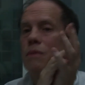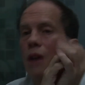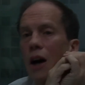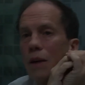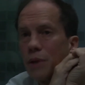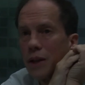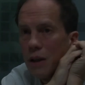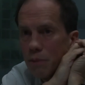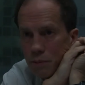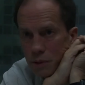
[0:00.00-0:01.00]
hyper
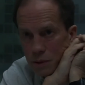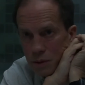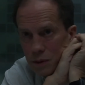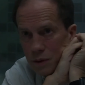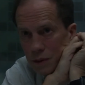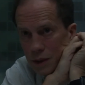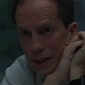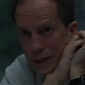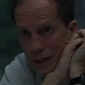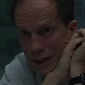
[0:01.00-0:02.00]
capable
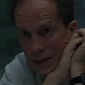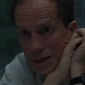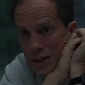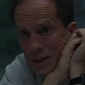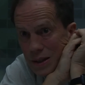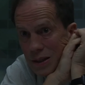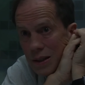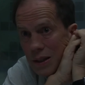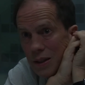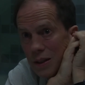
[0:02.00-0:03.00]
artifacts
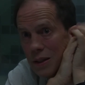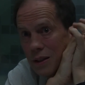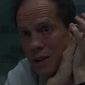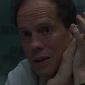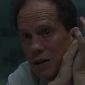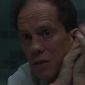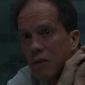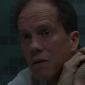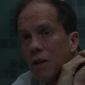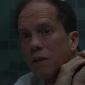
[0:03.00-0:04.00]
you're
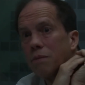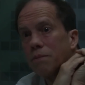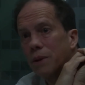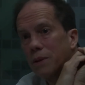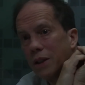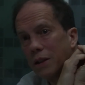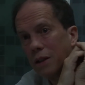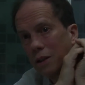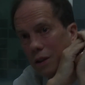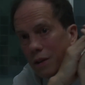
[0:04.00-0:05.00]
not building
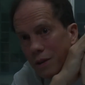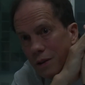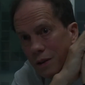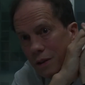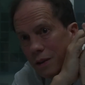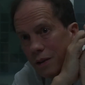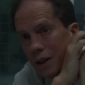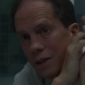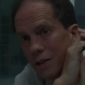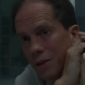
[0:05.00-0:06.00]
gods.
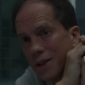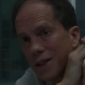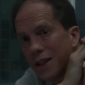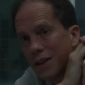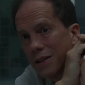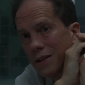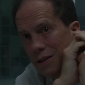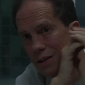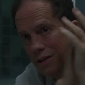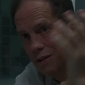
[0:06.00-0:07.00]
Right? So, in a
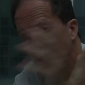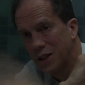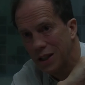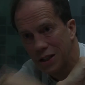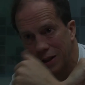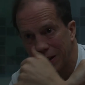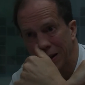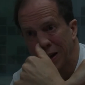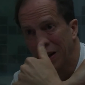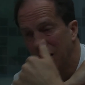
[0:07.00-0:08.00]
sense, you're potentially
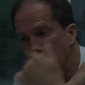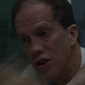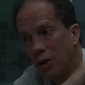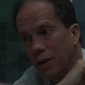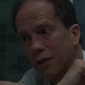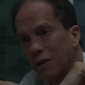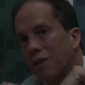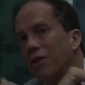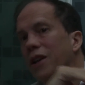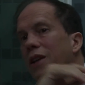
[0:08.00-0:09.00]
not
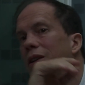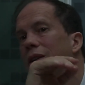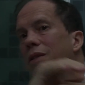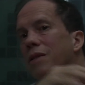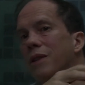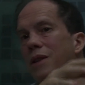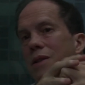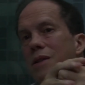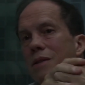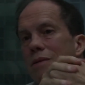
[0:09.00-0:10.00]
creating
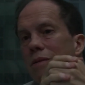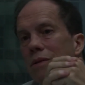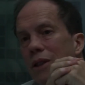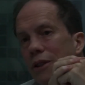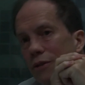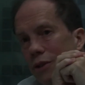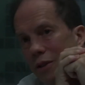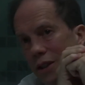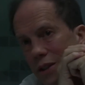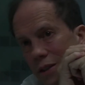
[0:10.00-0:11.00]
these wonderful
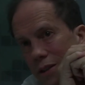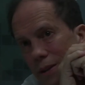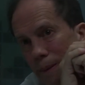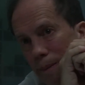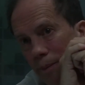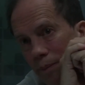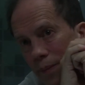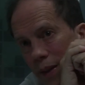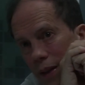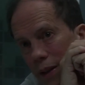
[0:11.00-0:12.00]
creatures.
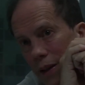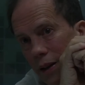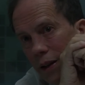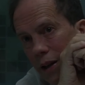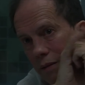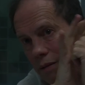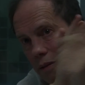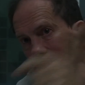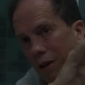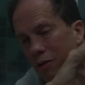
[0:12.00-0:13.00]
And that,
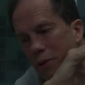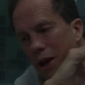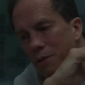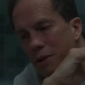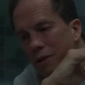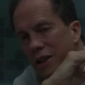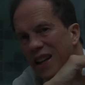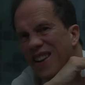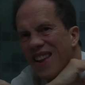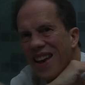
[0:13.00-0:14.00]
that will be absolutely
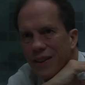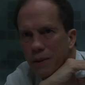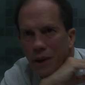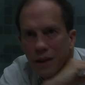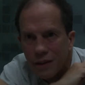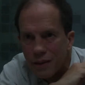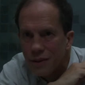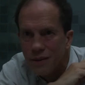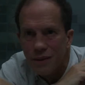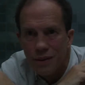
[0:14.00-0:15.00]
anathema
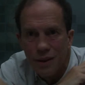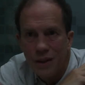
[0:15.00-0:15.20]
to,